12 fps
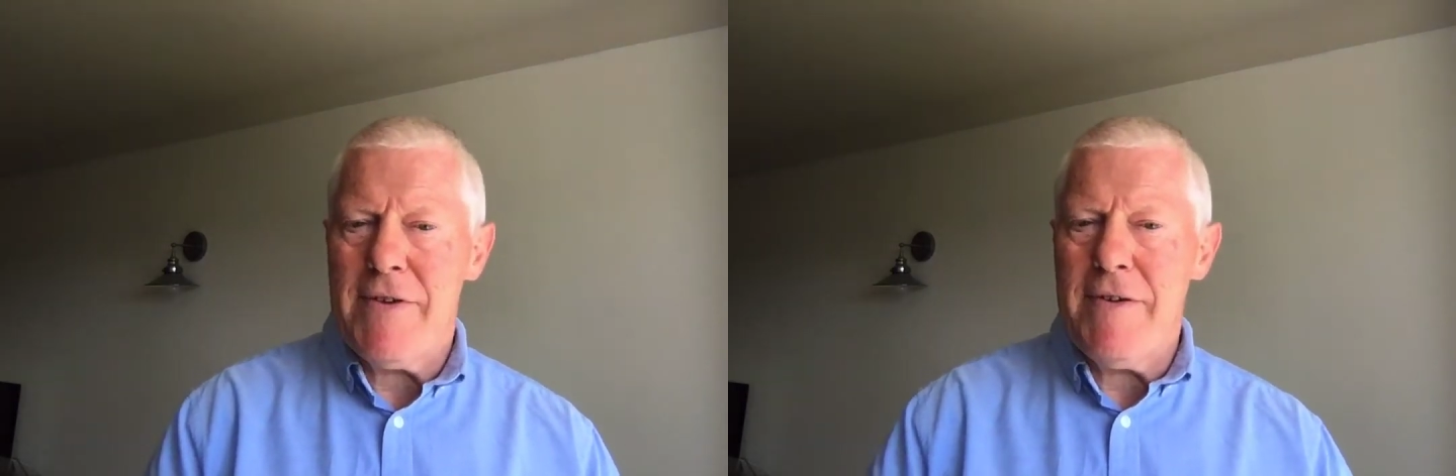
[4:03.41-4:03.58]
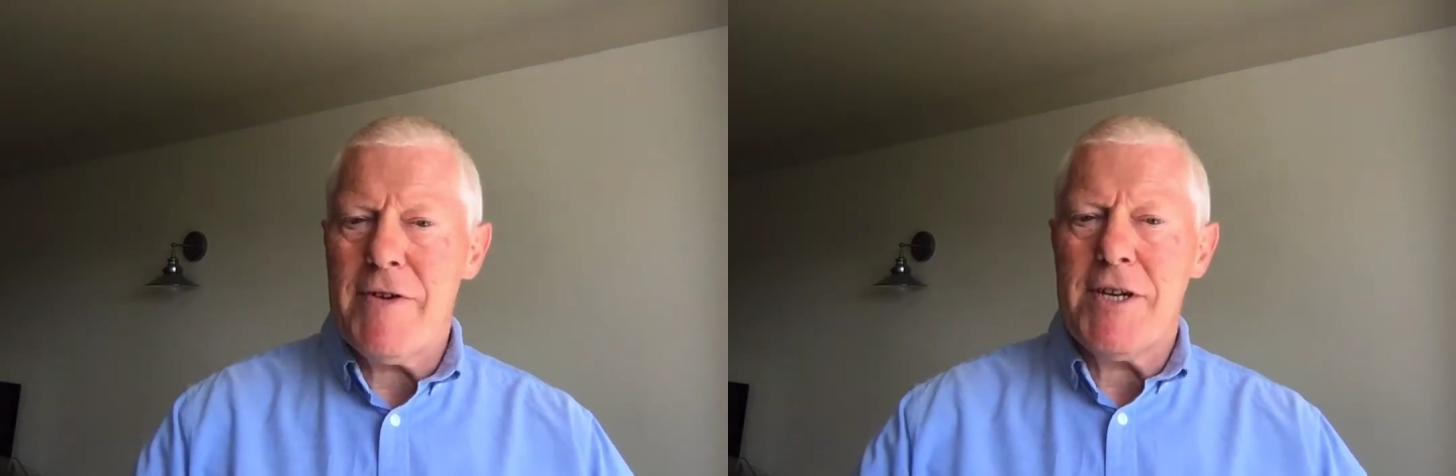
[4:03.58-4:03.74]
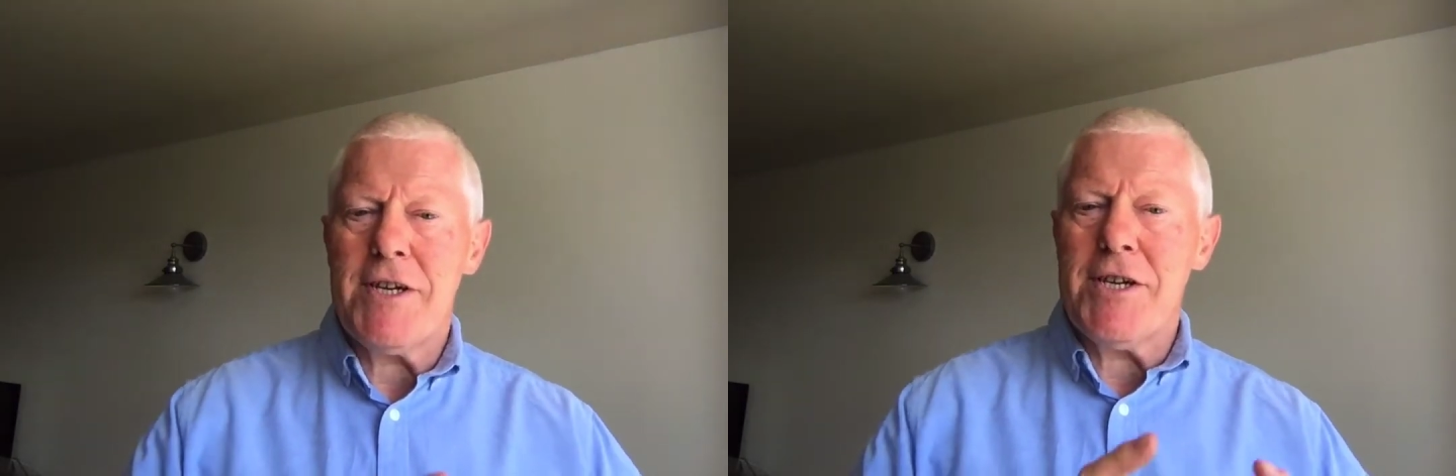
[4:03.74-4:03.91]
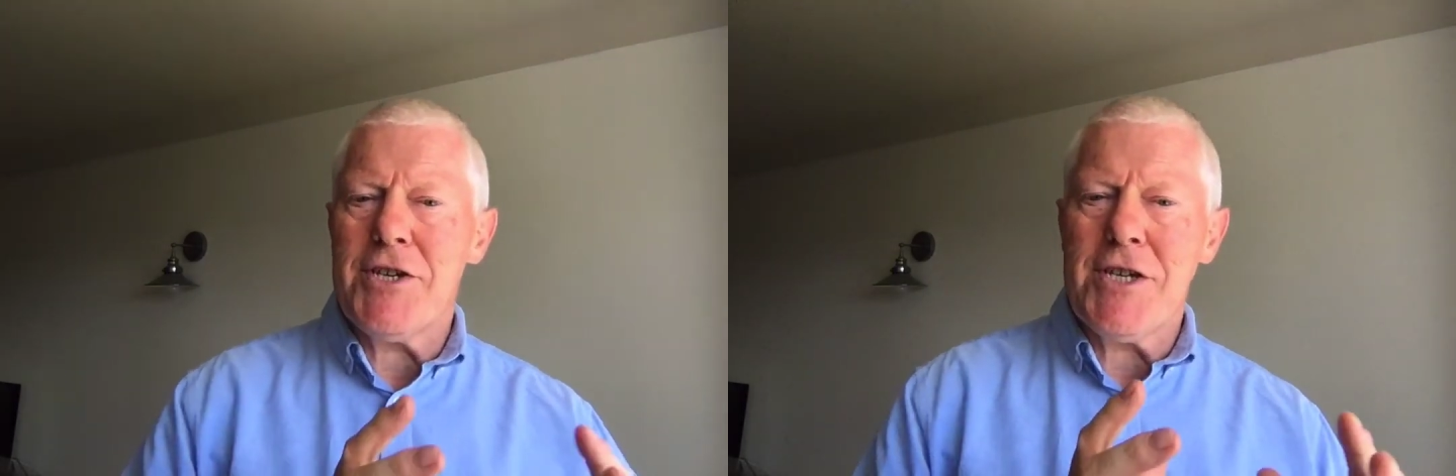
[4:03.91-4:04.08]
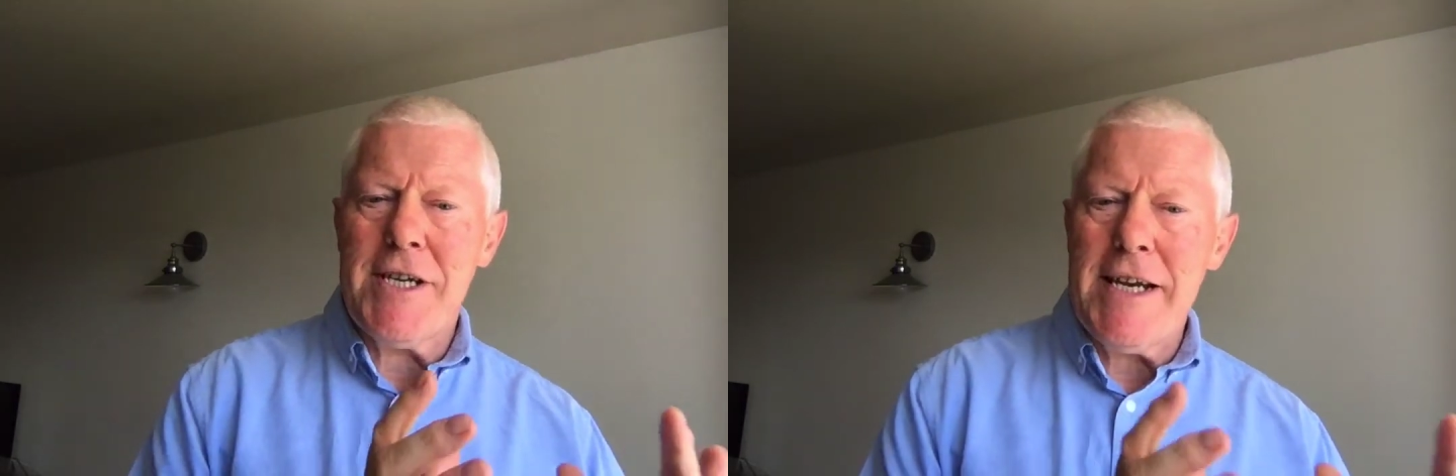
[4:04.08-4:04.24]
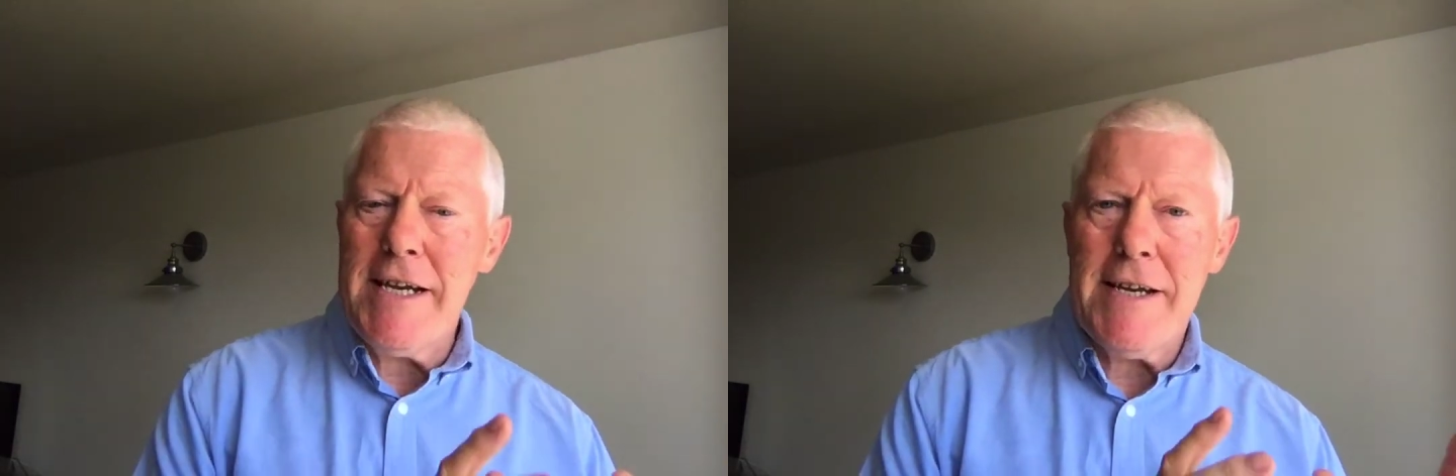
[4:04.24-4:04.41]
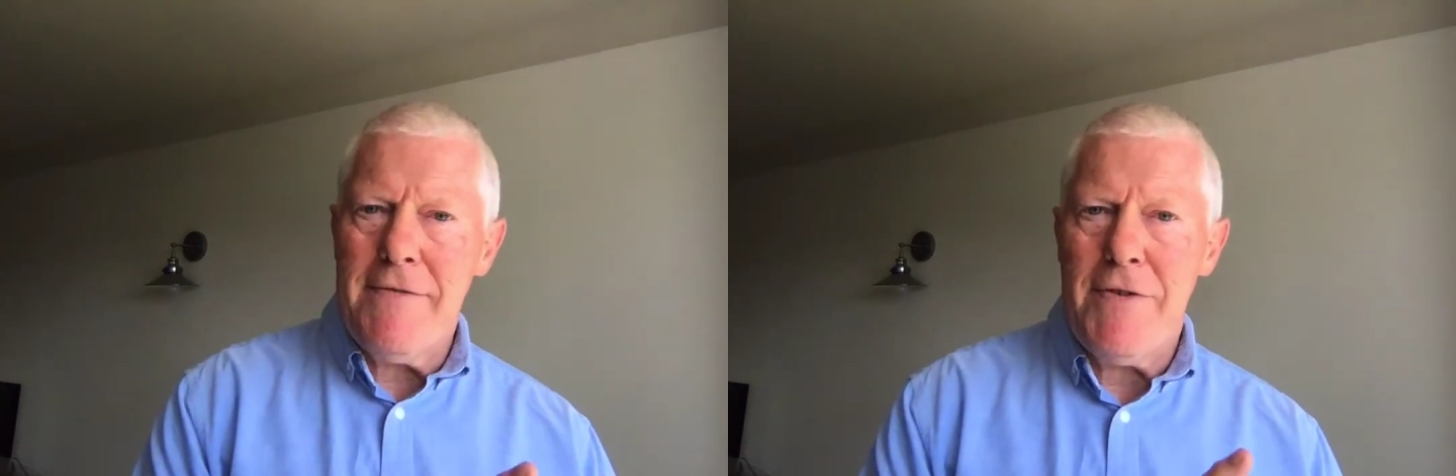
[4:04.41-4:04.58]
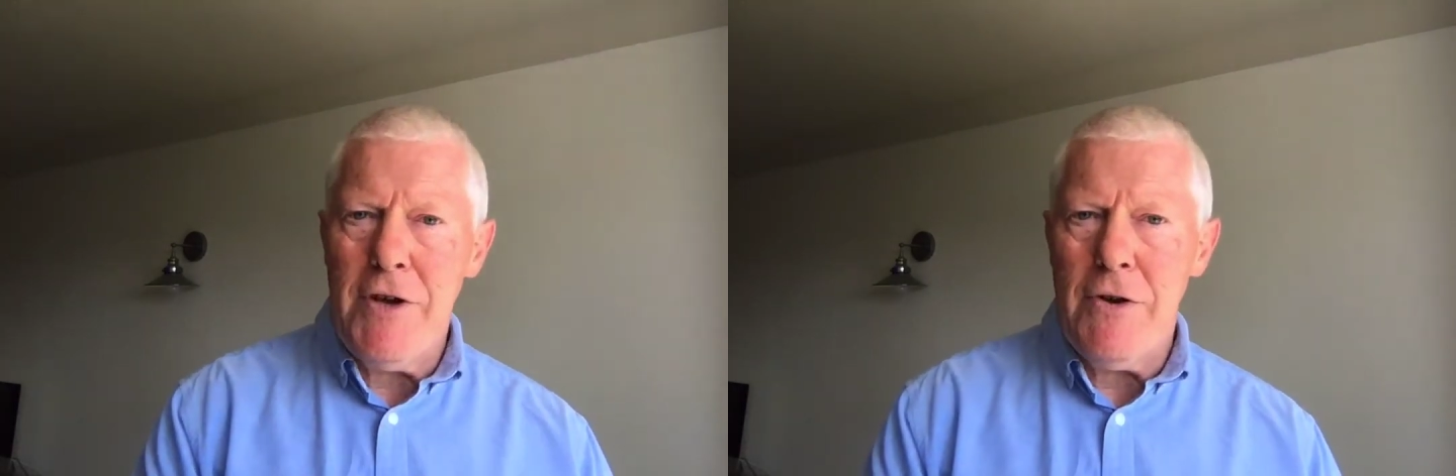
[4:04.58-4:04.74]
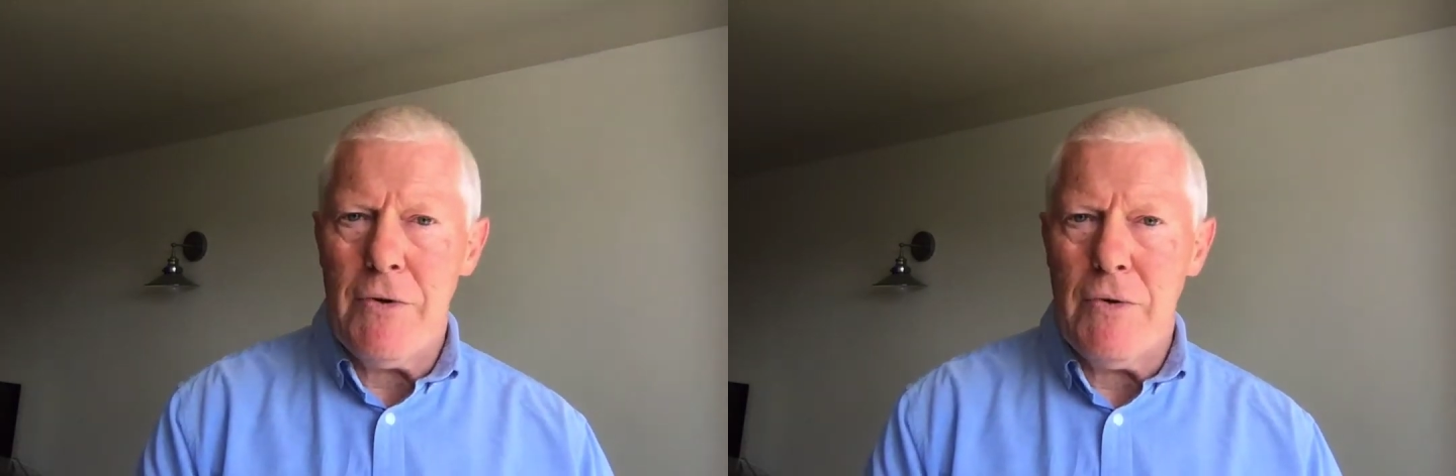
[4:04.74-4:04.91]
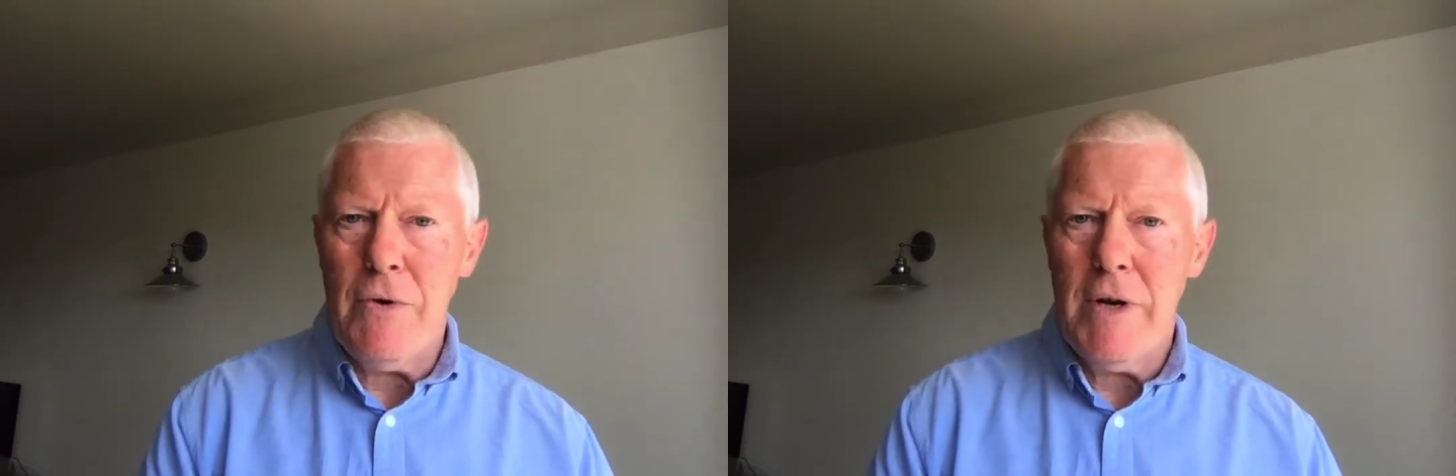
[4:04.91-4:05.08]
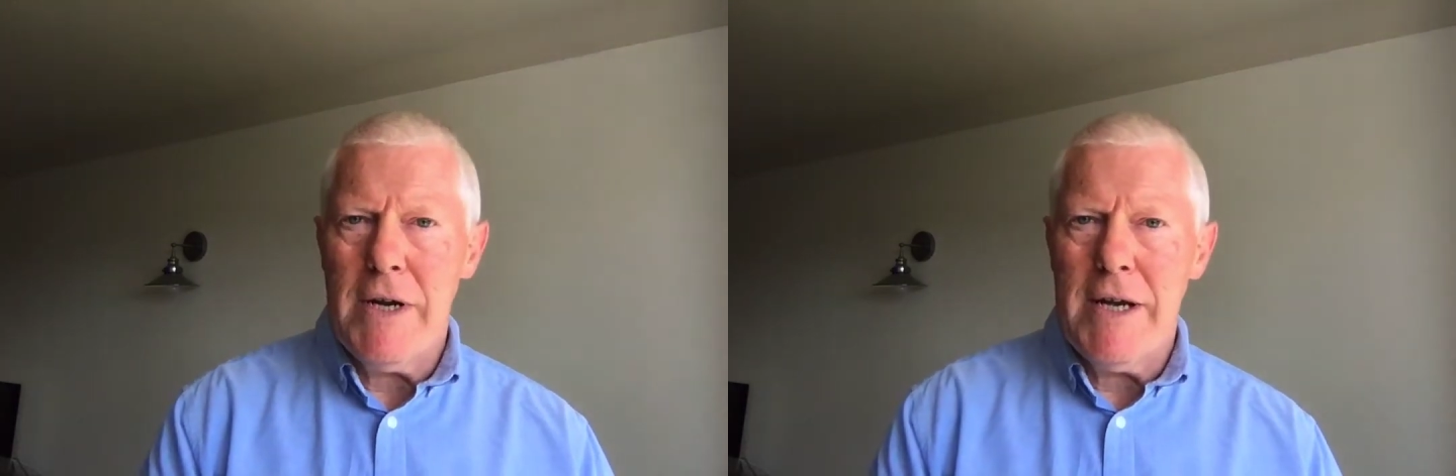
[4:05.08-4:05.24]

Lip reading: give it a distinctive hue,